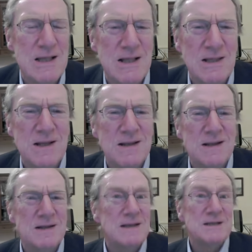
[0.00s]
Iceland
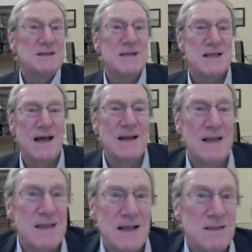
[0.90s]
and
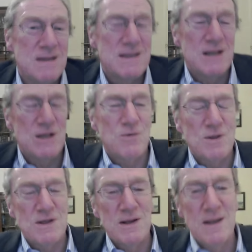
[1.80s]
Liechtenstein, and then
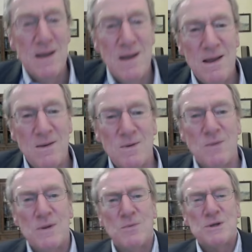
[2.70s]
Switzerland,
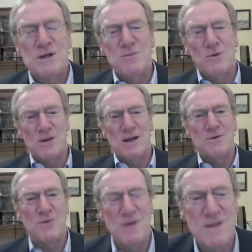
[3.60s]
which are small
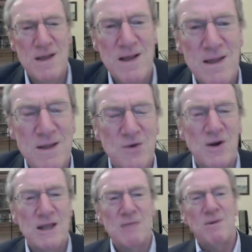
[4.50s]
countries that
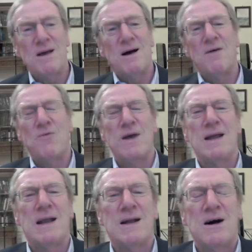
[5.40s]
try to be
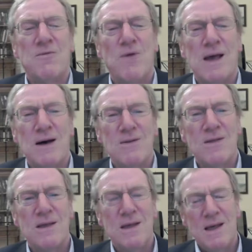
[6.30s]
halfway in and halfway
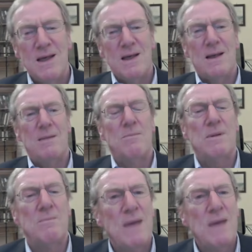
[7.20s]
out.
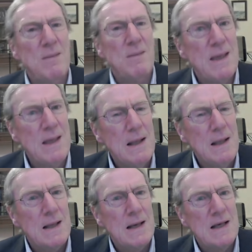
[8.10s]
But maybe
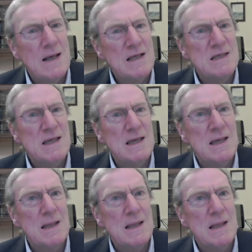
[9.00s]
as
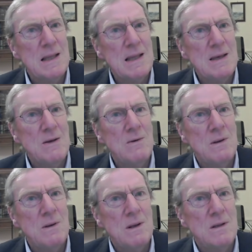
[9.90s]
the
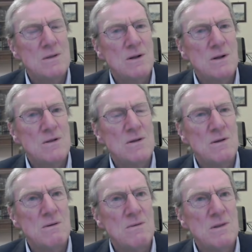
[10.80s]
EU struggles
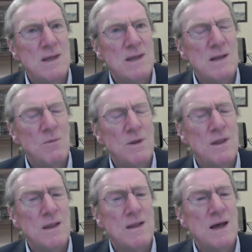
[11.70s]
to deal
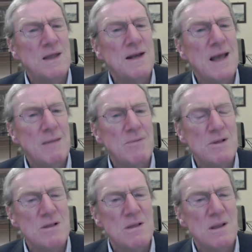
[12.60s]
with its other
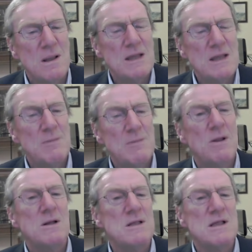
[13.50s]
neighbours in the
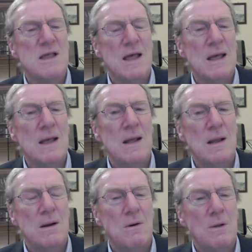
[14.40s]
Balkans, say,
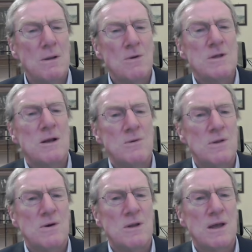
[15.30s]
are all those
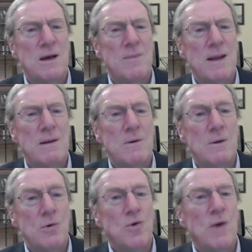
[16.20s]
countries going to come in,
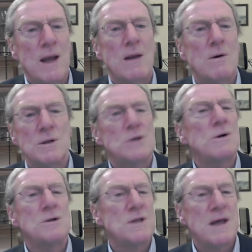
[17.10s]
or Ukraine or
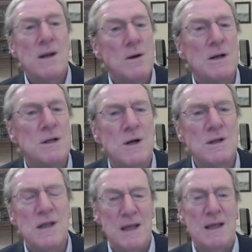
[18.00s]
Georgia? They're not going to
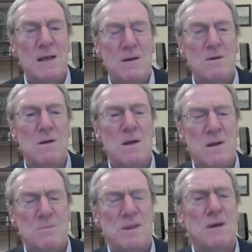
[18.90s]
join the EU,
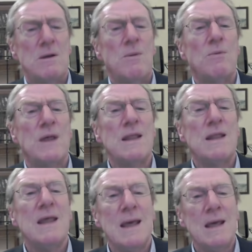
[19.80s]
but they're going to be
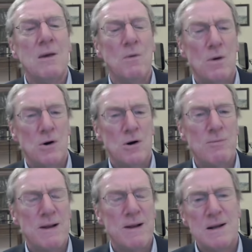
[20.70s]
within the EU
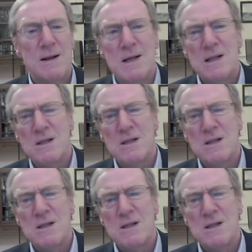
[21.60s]
orbit.